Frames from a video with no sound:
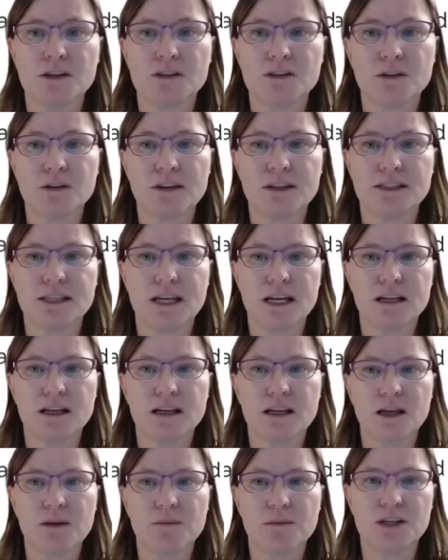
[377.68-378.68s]
So the data
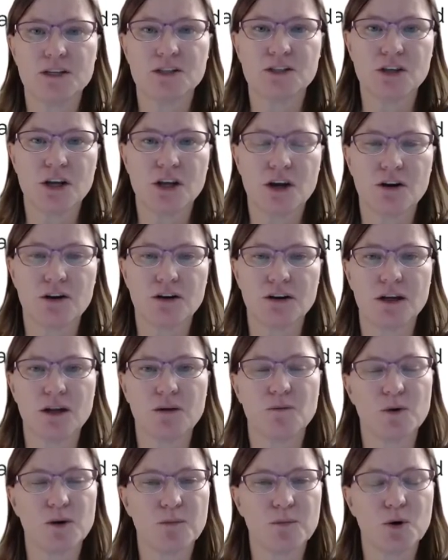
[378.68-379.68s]
can be shared
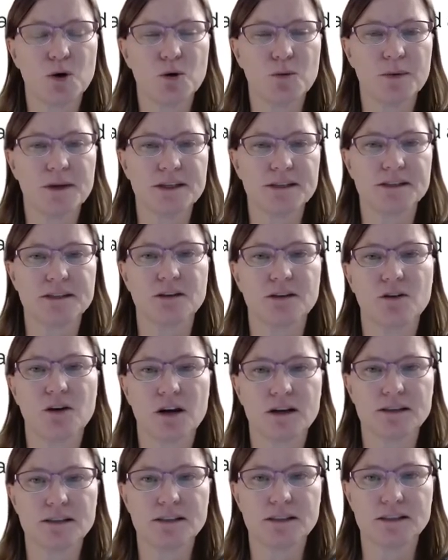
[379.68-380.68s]
and repurposed
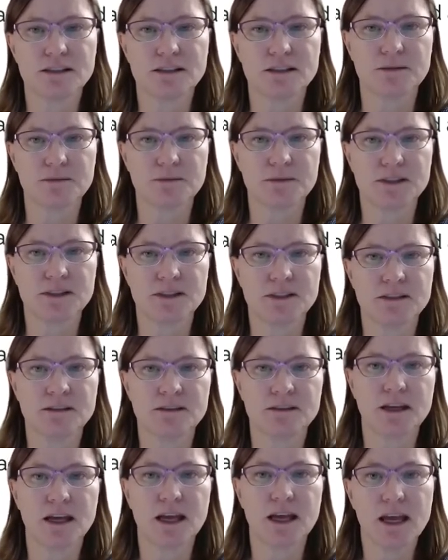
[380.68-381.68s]
across systems,
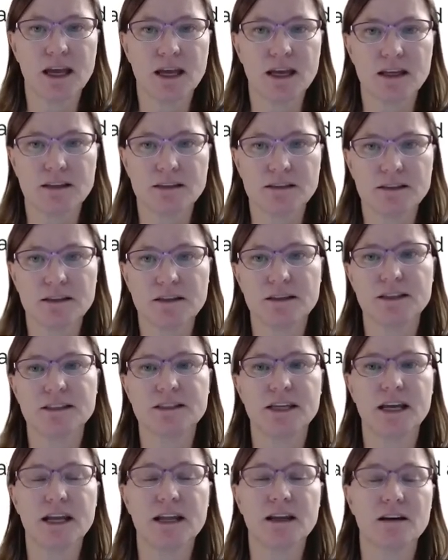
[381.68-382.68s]
and the
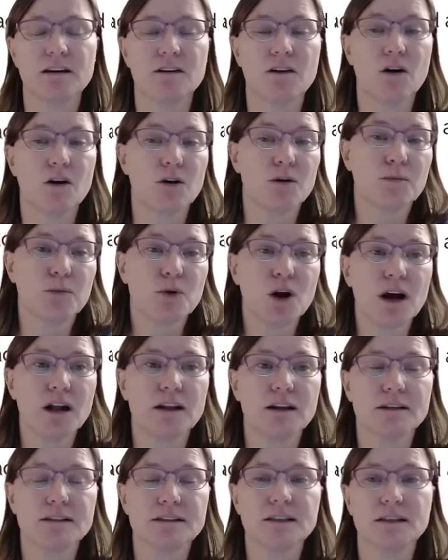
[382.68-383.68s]
data are a
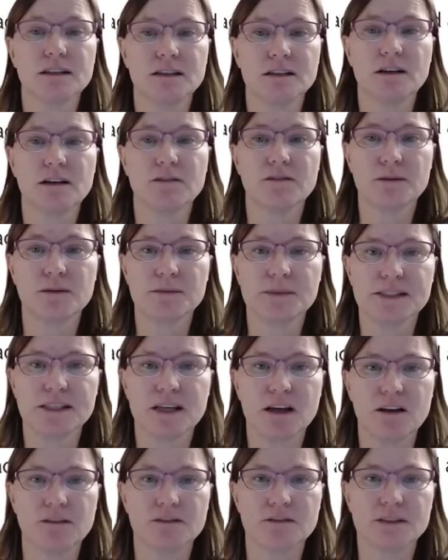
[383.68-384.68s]
product in and of
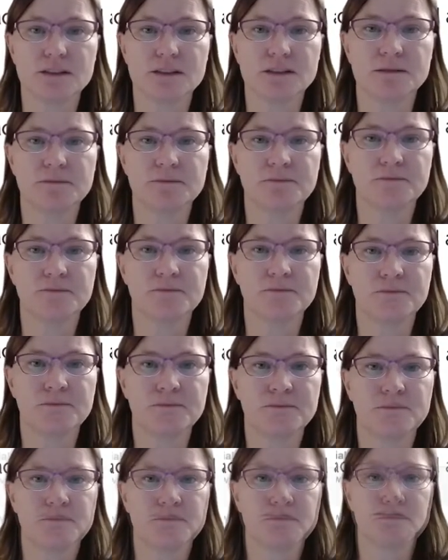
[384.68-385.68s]
themselves.
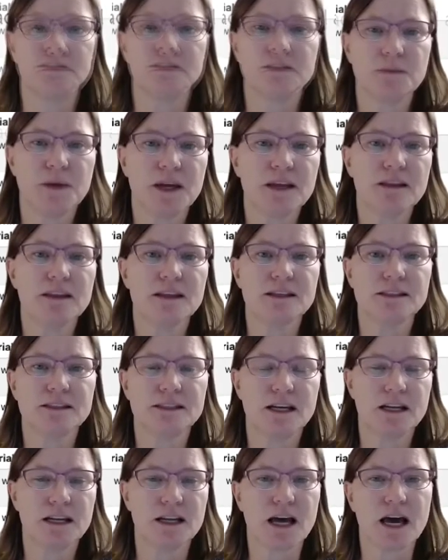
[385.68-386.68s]
To make these
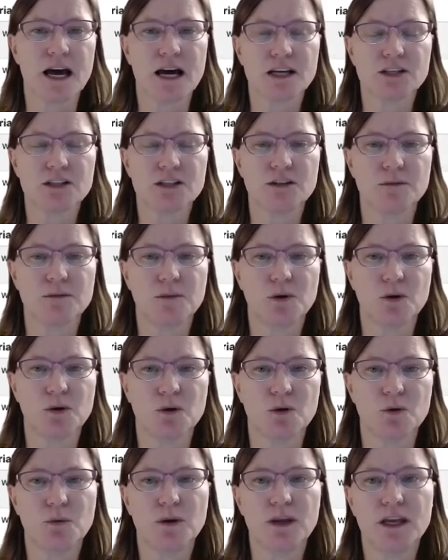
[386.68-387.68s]
data
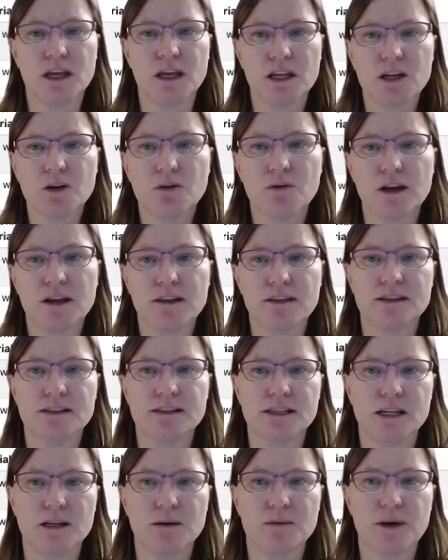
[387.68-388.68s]
actionable, we integrate the
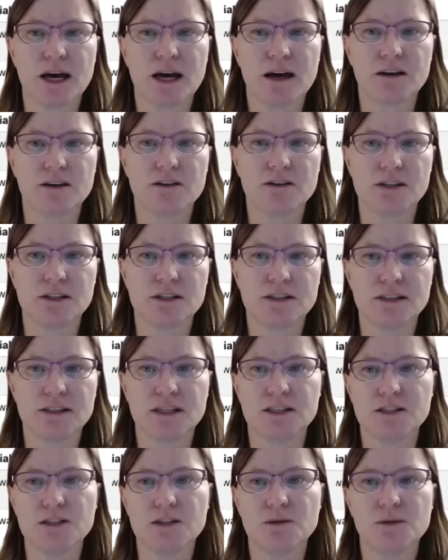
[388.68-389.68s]
data packages
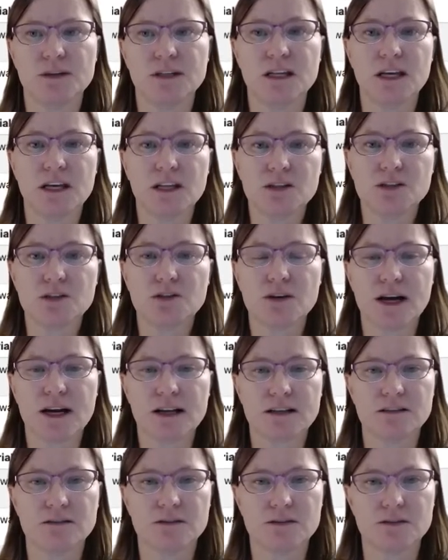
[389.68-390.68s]
into an
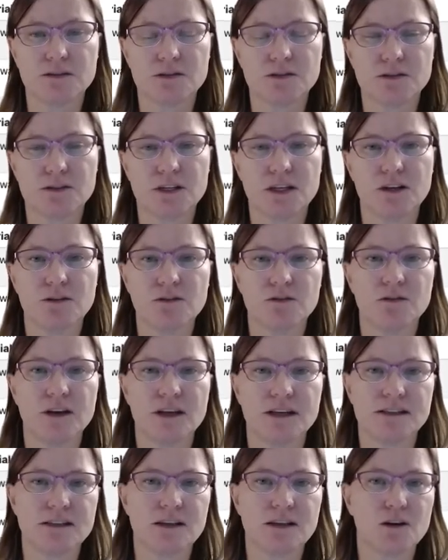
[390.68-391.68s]
interactive search
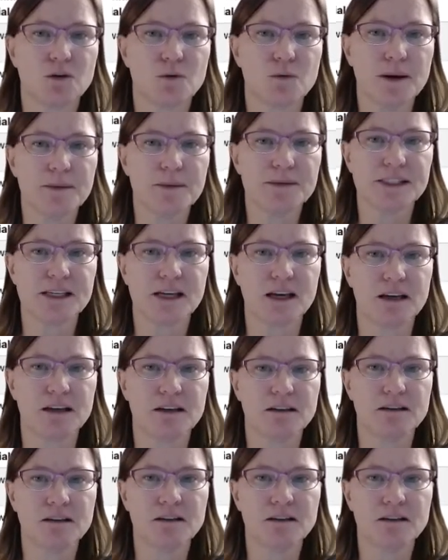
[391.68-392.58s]
interface on our website.